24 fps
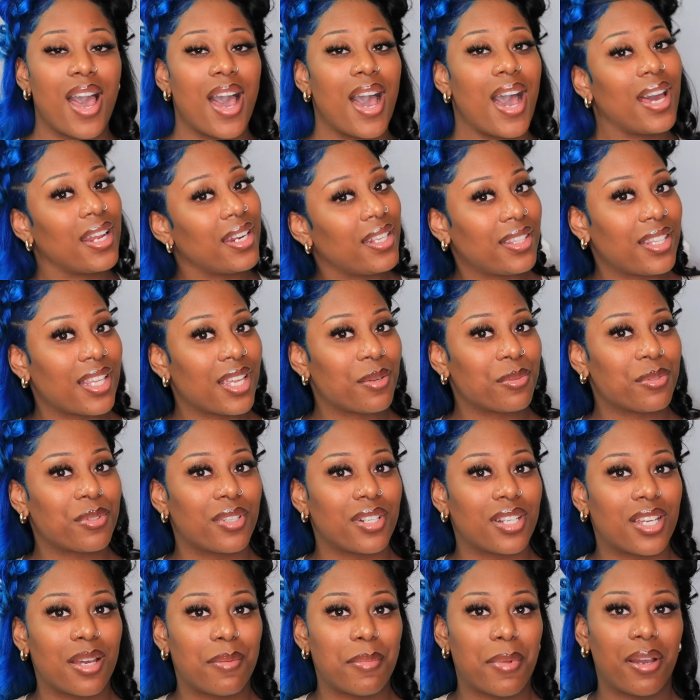I didn't think it was
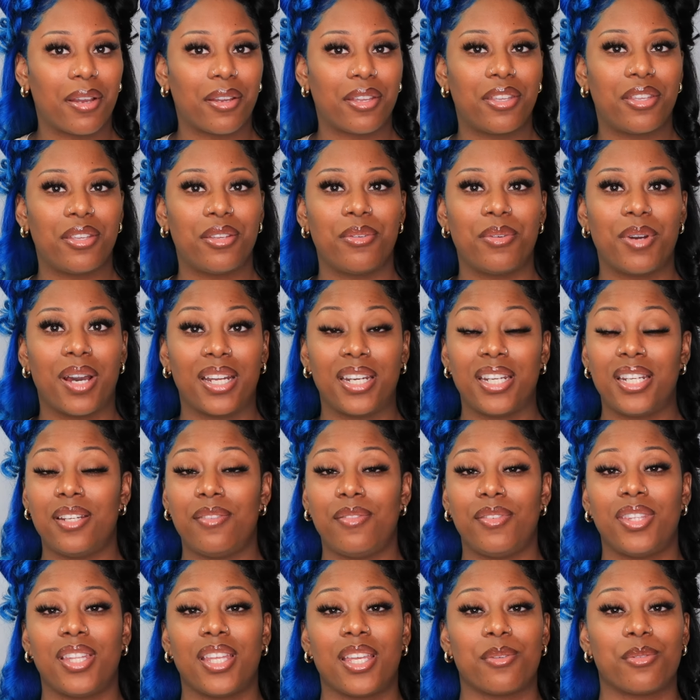gonna come out cute. I didn't
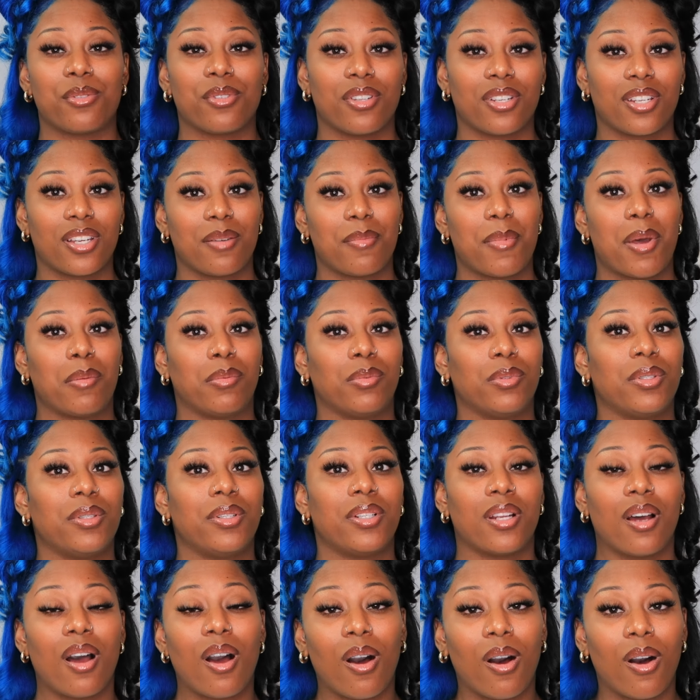even think it was gonna come out blue
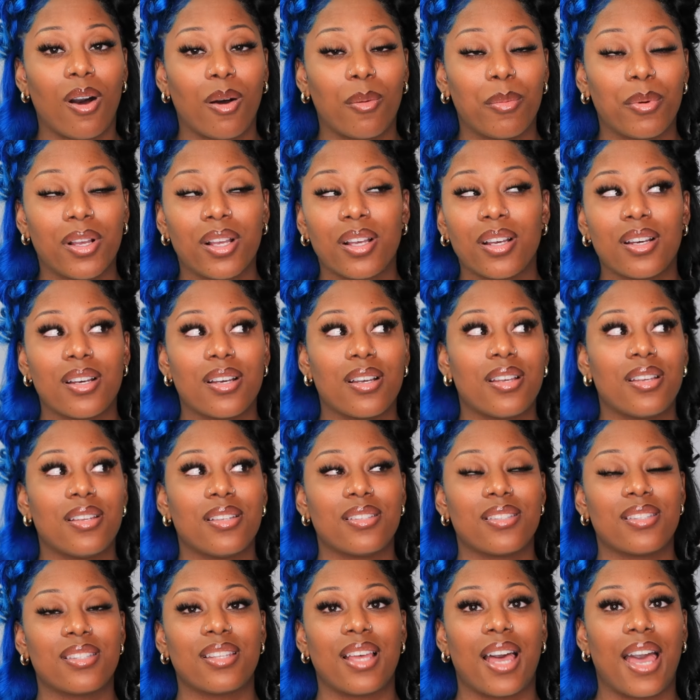at all
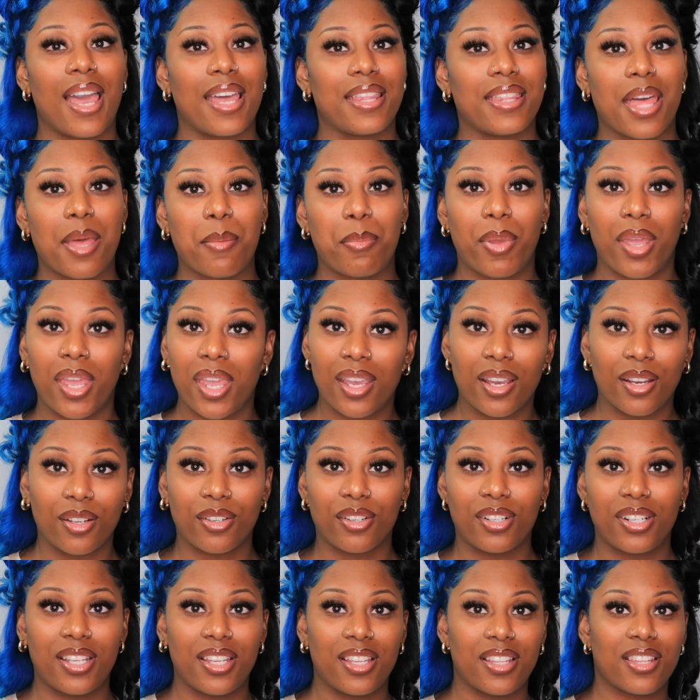because I had that pink
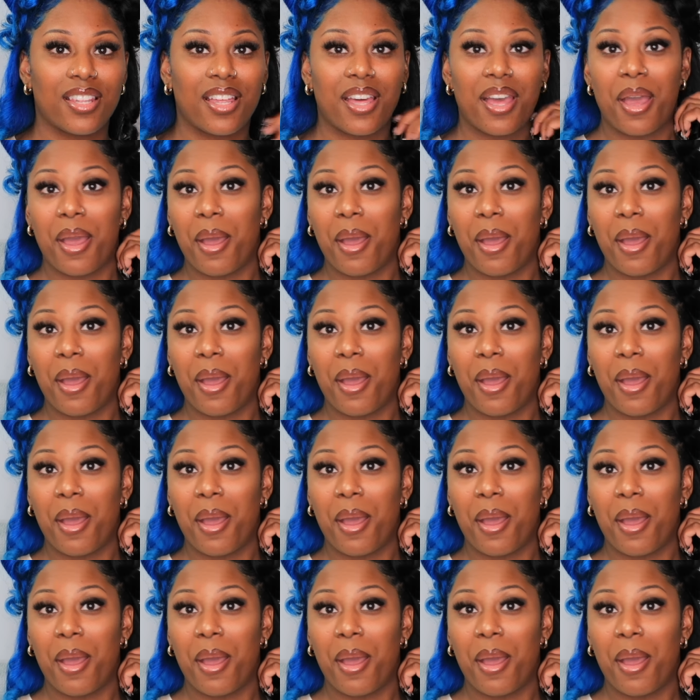underneath.